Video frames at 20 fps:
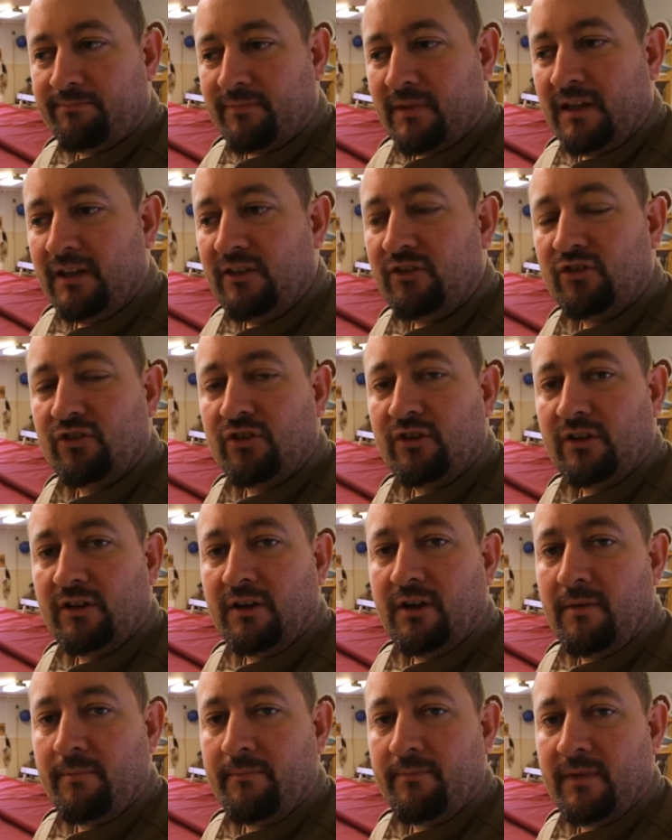There's
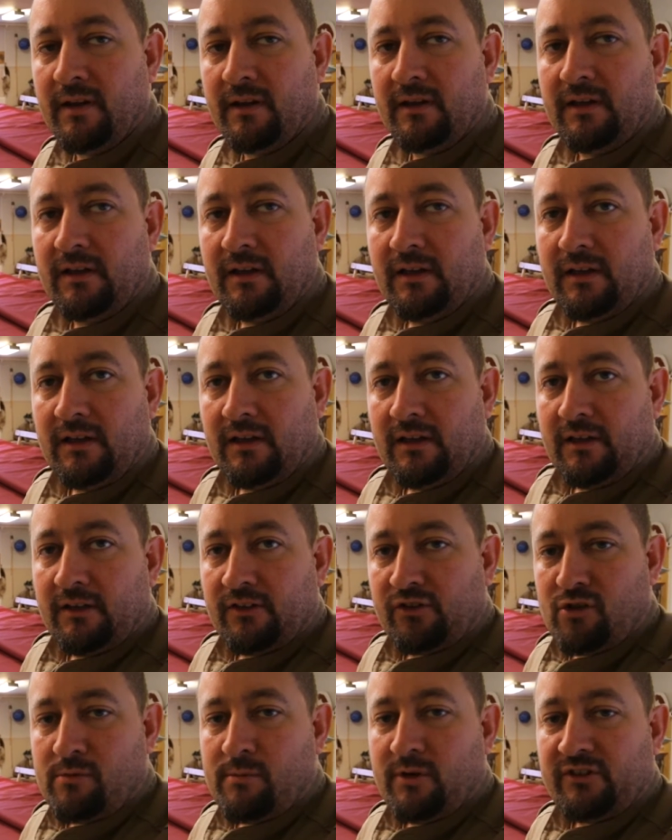
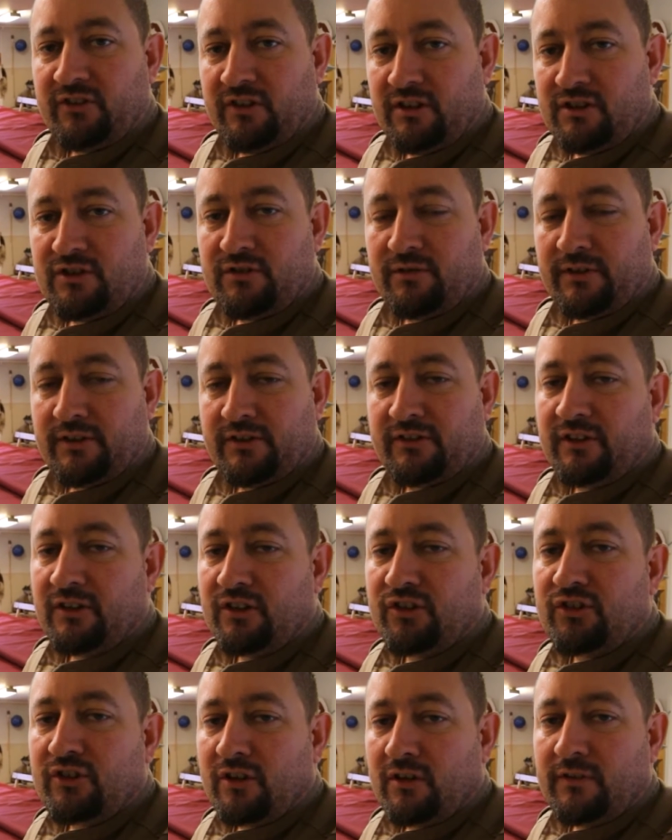so much
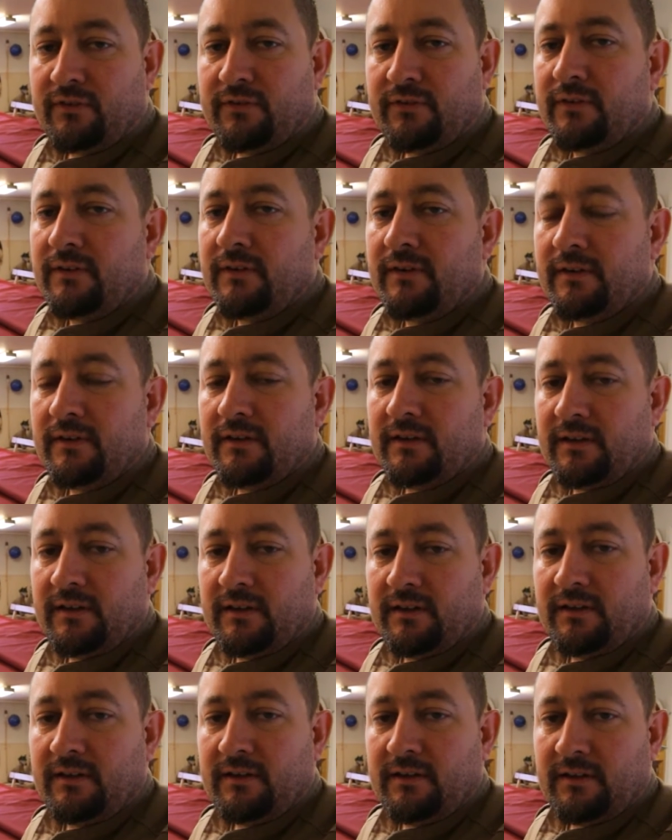interesting stuff
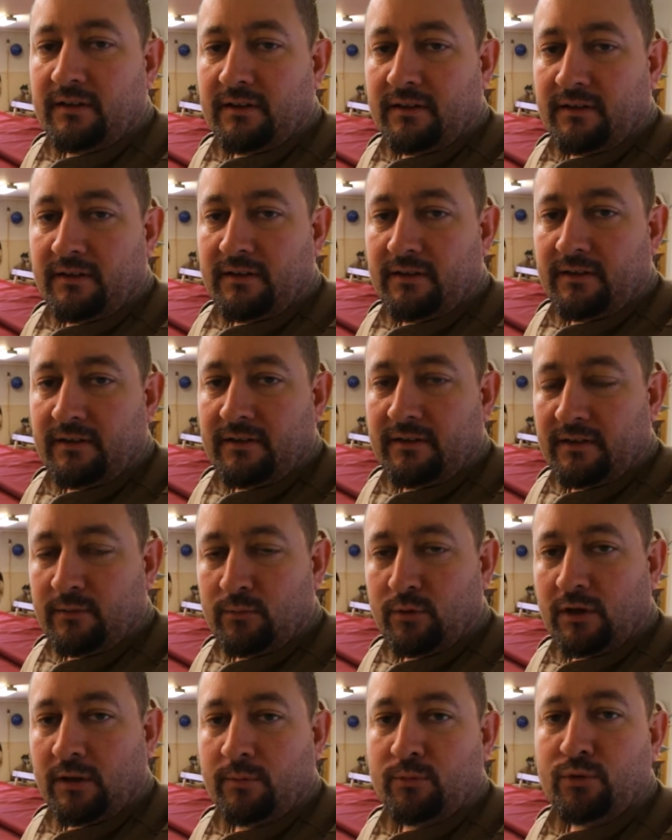in
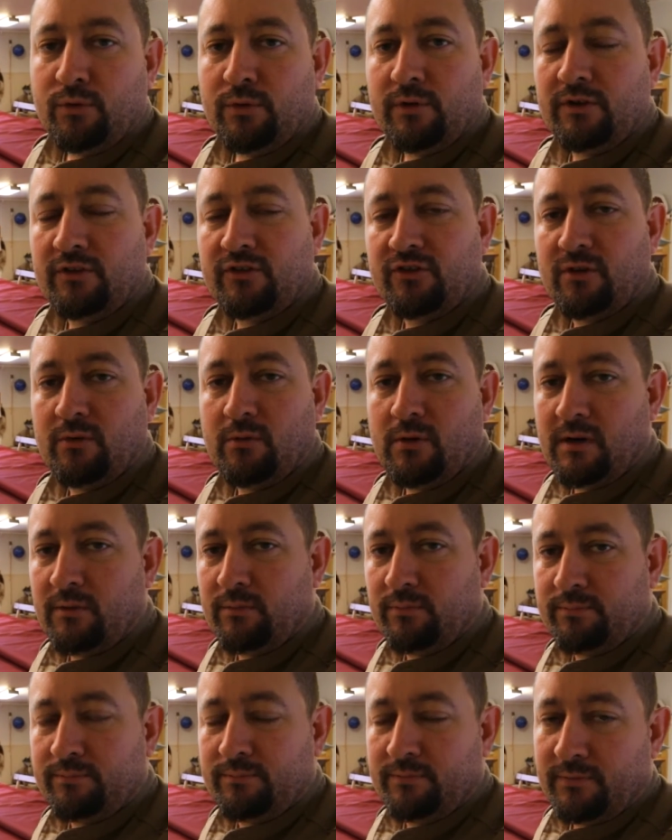what I'm doing,
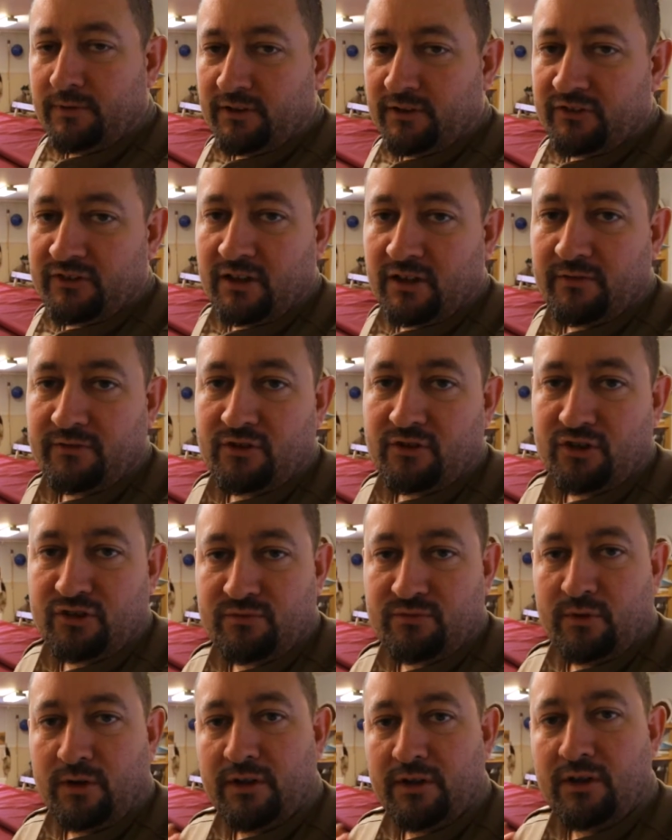so instead of
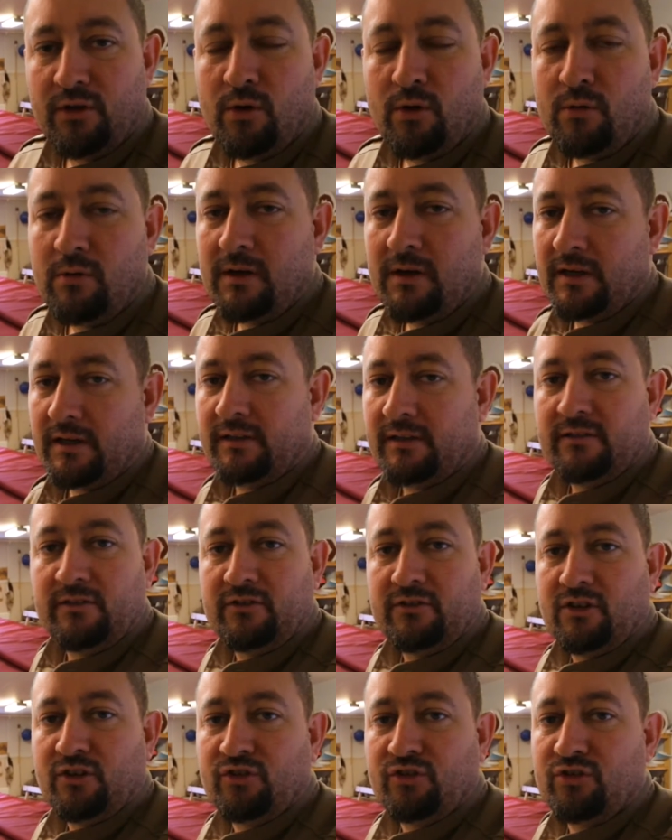just running over
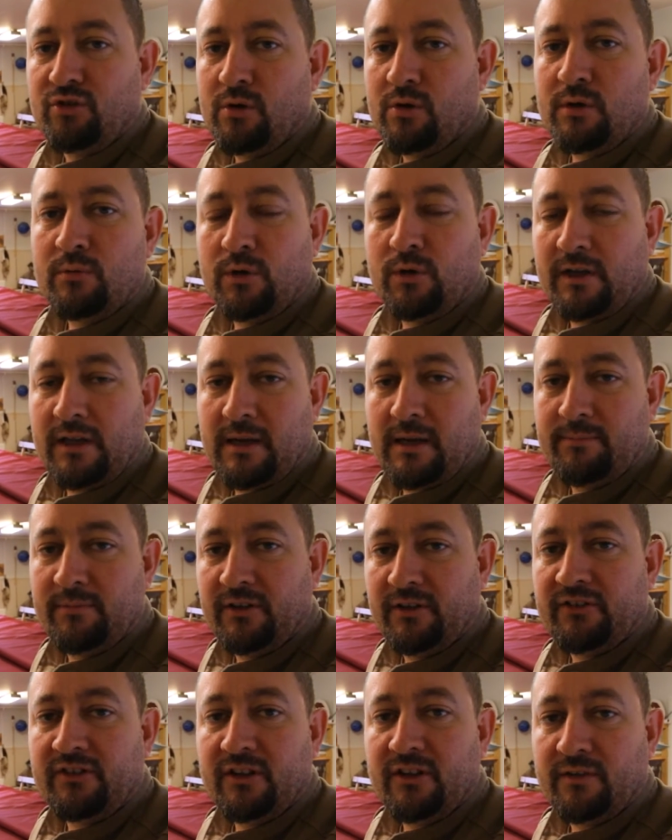and just showing what
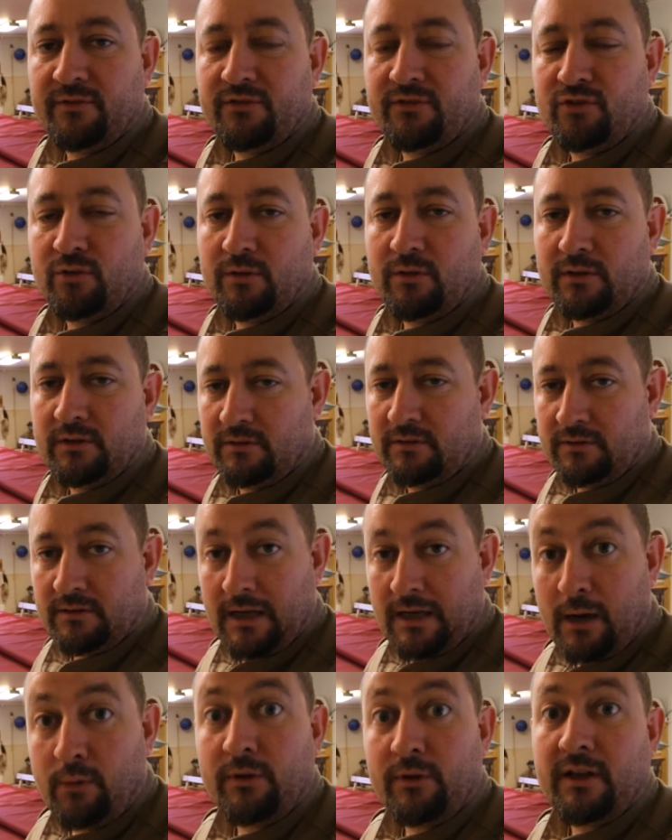happened, instead of showing
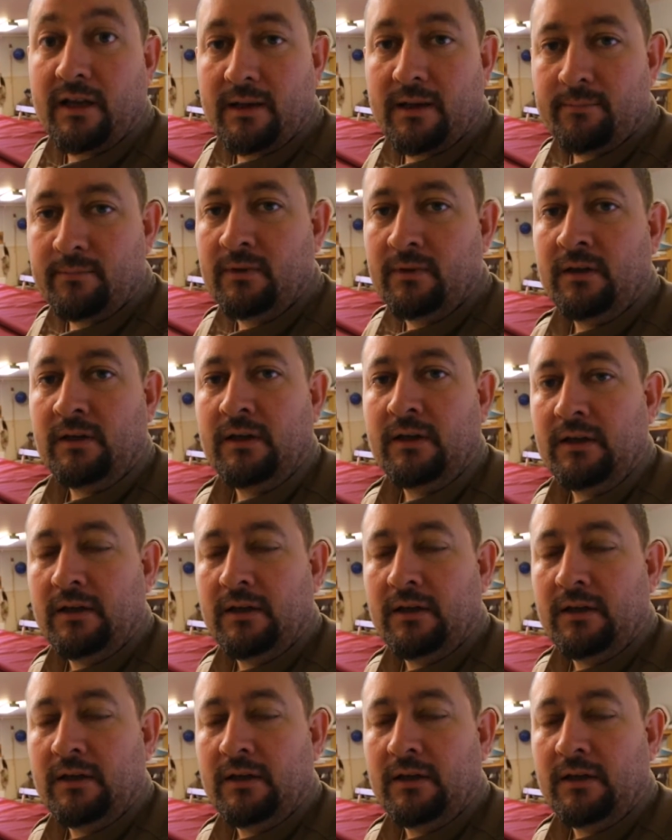how it happened,